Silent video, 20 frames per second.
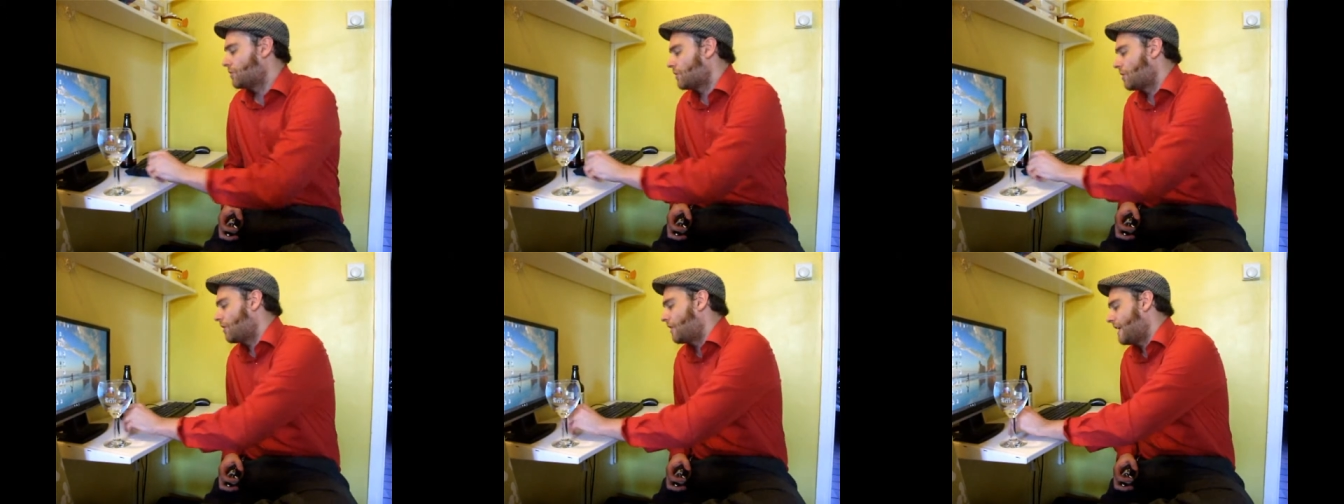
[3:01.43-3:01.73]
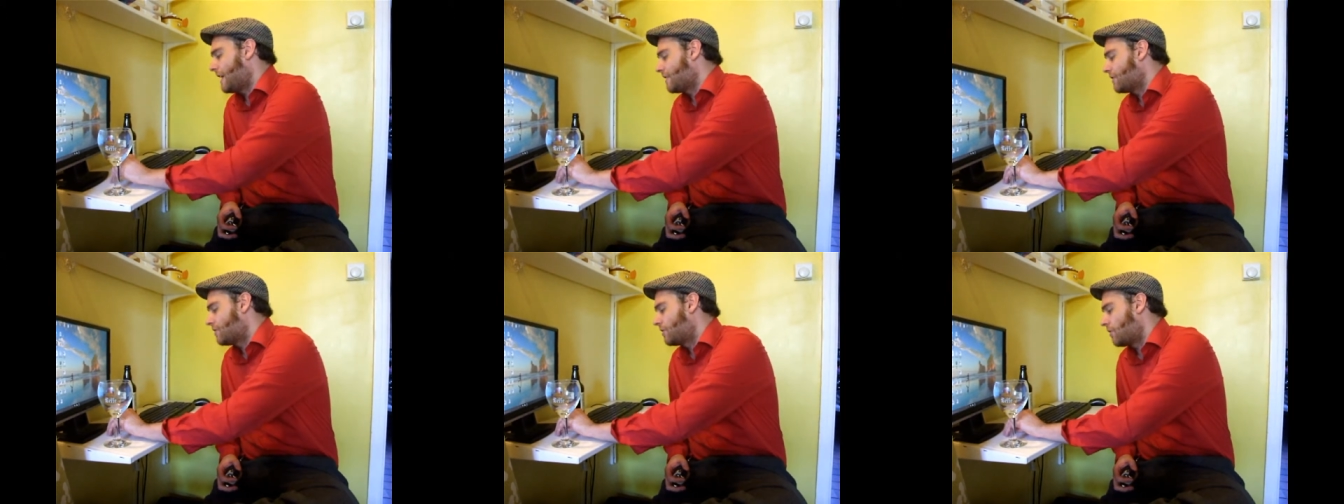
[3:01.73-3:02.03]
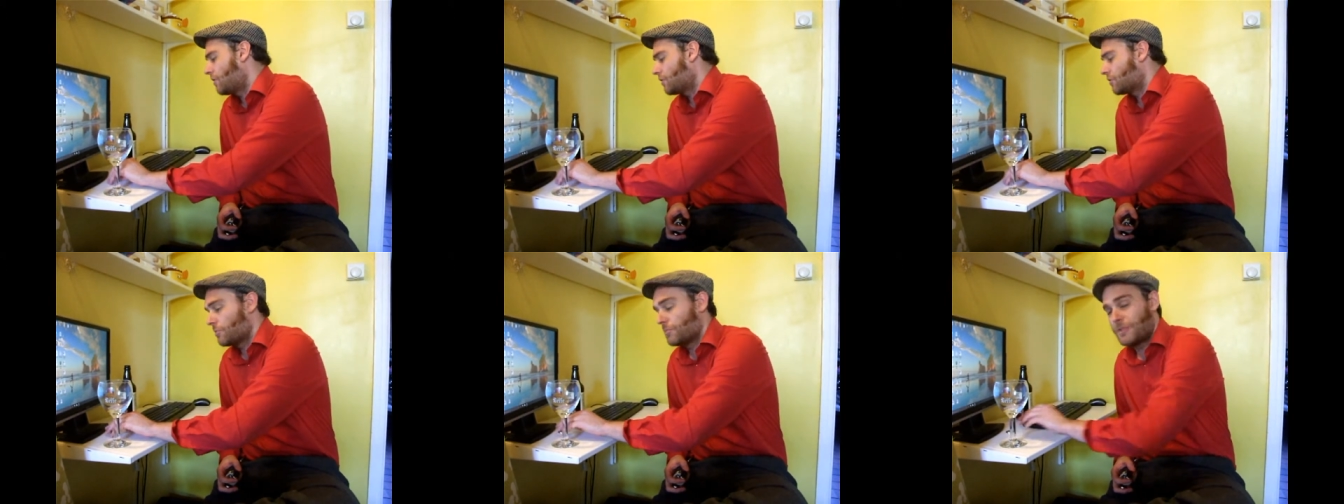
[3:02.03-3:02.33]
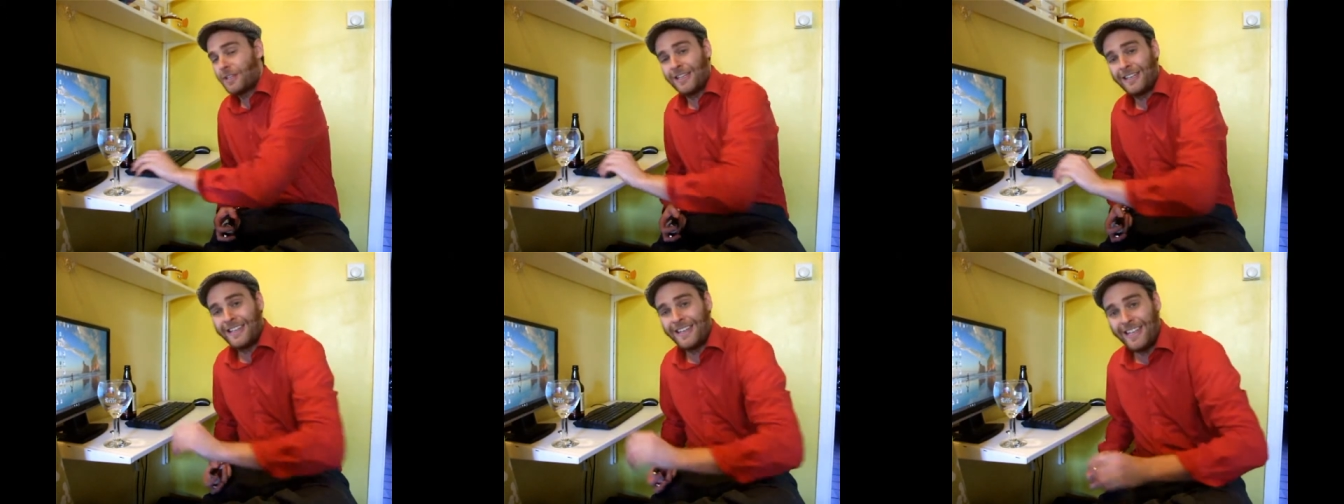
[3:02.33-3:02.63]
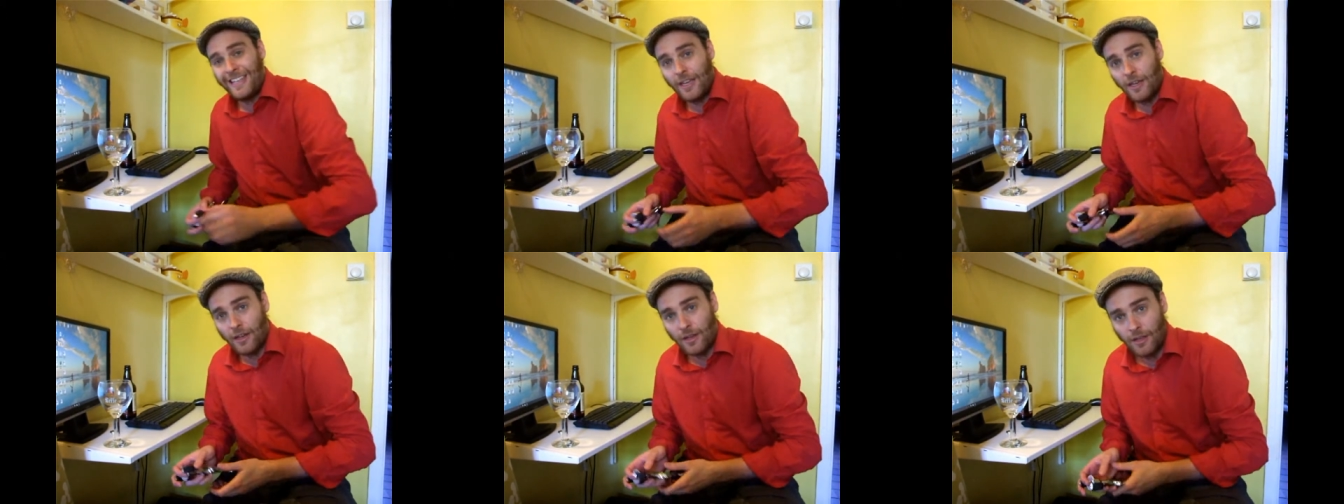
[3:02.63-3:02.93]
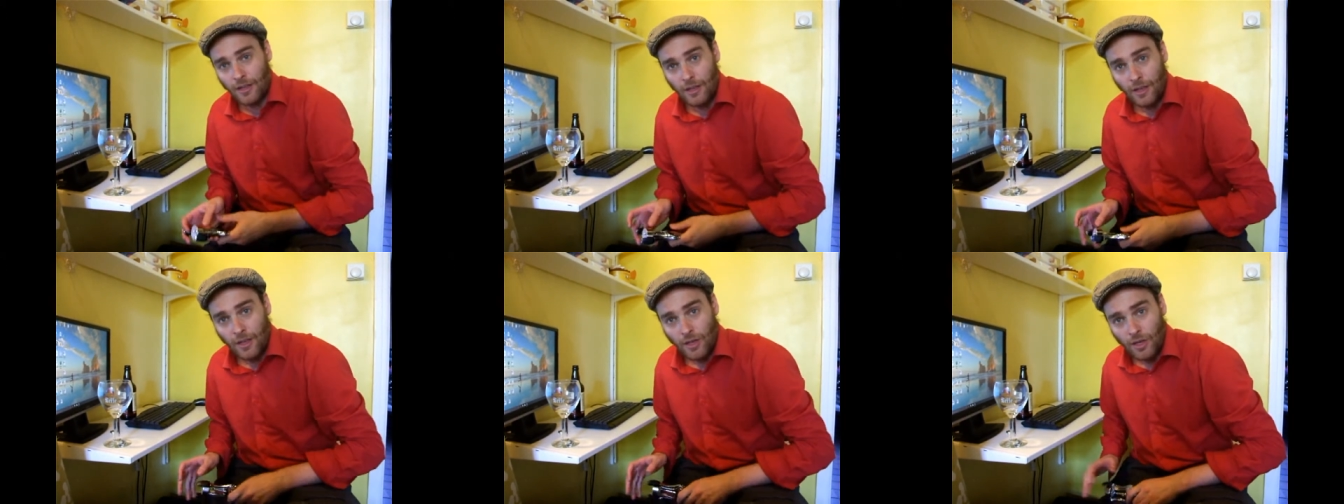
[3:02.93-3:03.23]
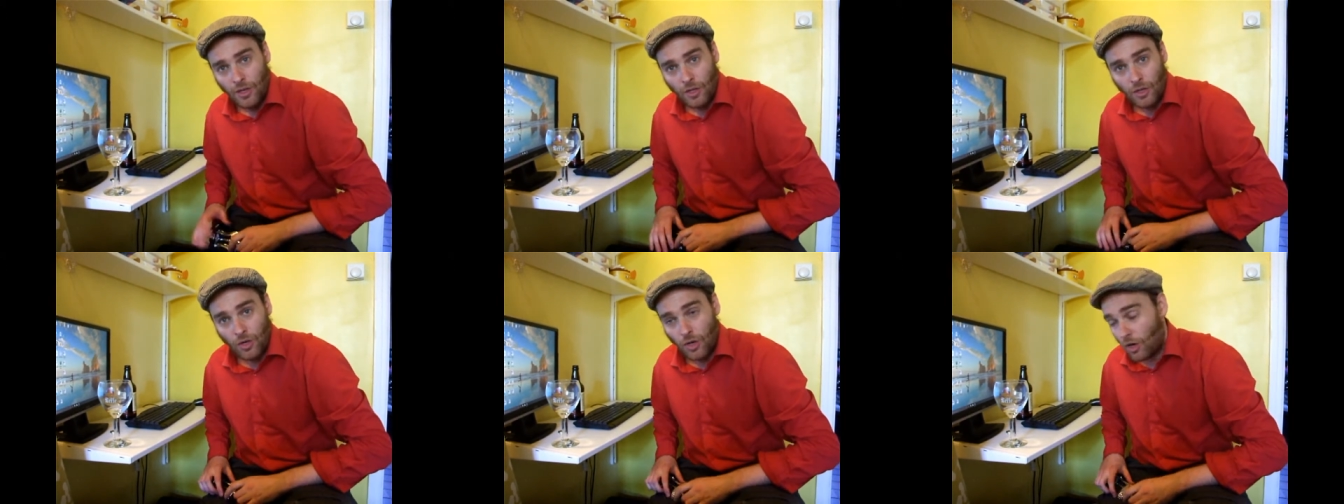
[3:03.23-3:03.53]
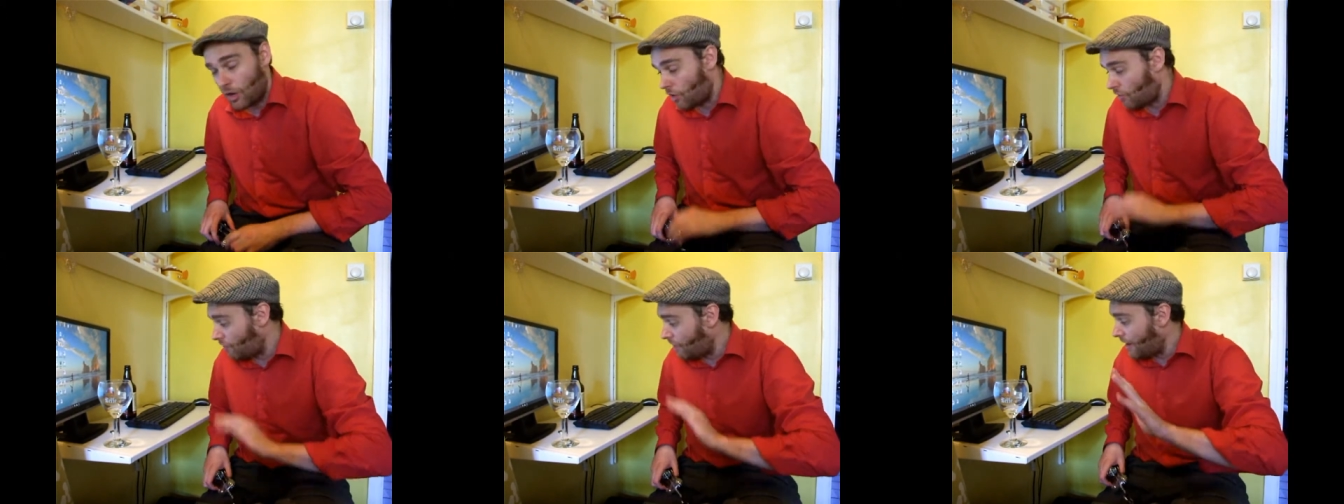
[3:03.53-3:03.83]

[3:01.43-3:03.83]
or an Asda or something near your or